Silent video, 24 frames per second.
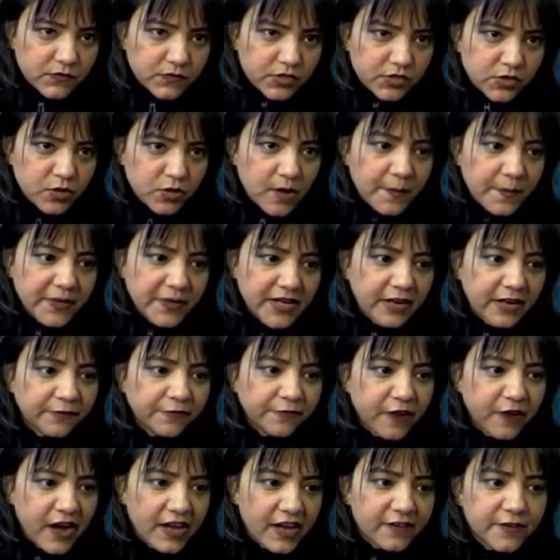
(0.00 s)
stop it at
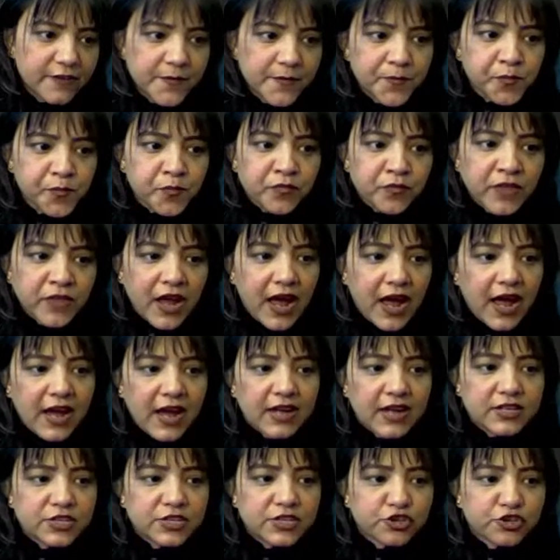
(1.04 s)
5,
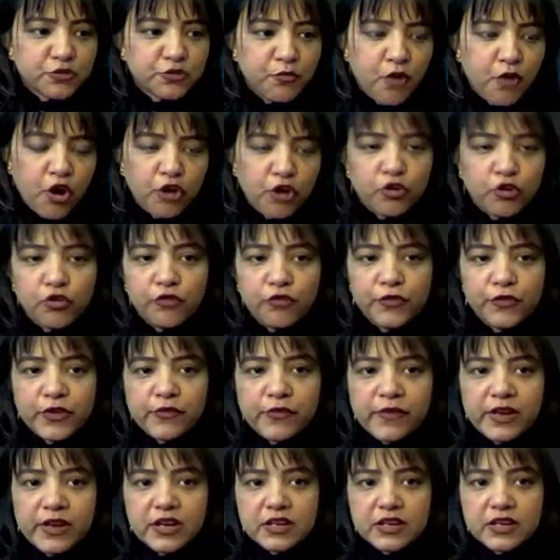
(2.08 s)
and tomorrow we
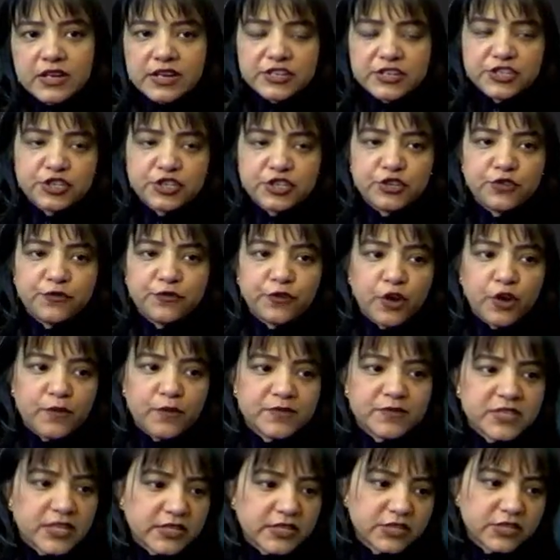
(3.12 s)
will continue
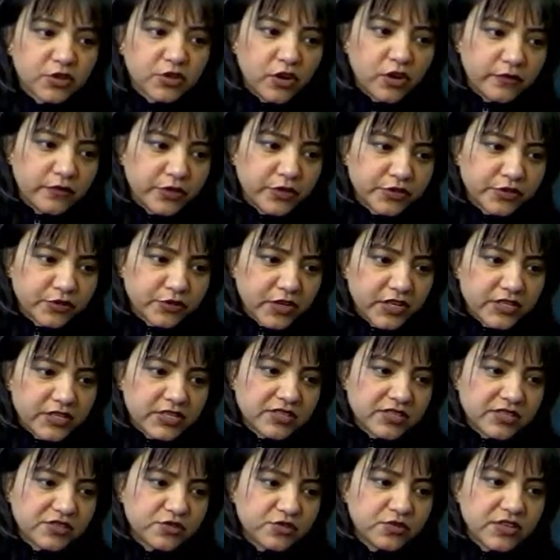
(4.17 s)
from 6th onwards, okay,
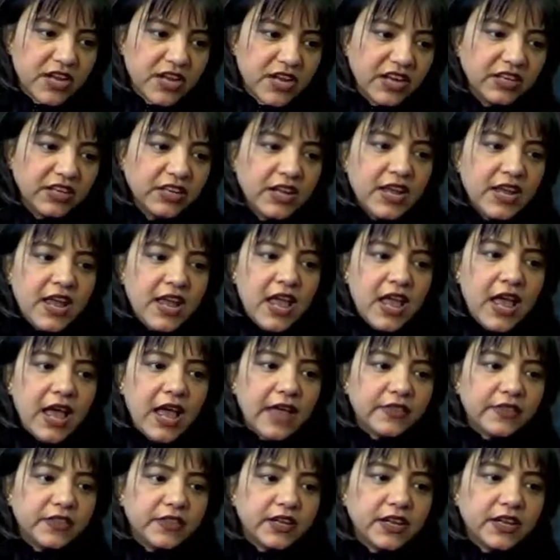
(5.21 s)
6 to 10,
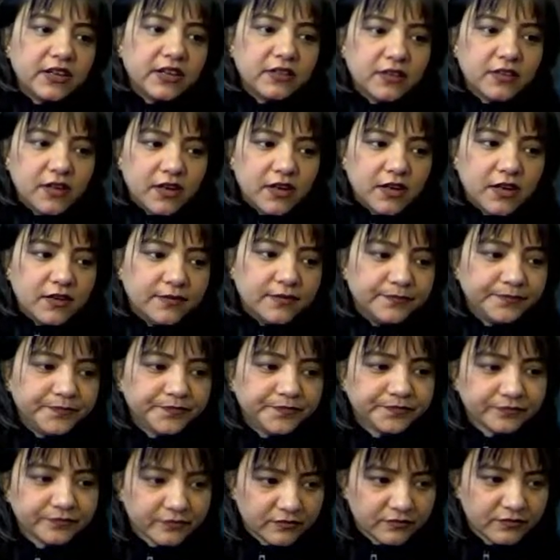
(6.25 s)
and then
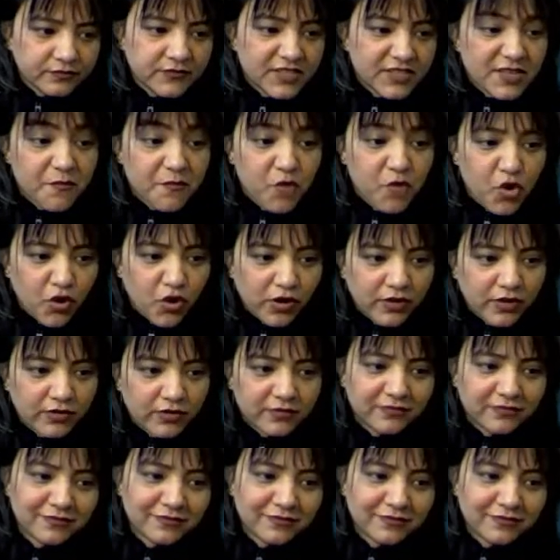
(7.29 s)
some more,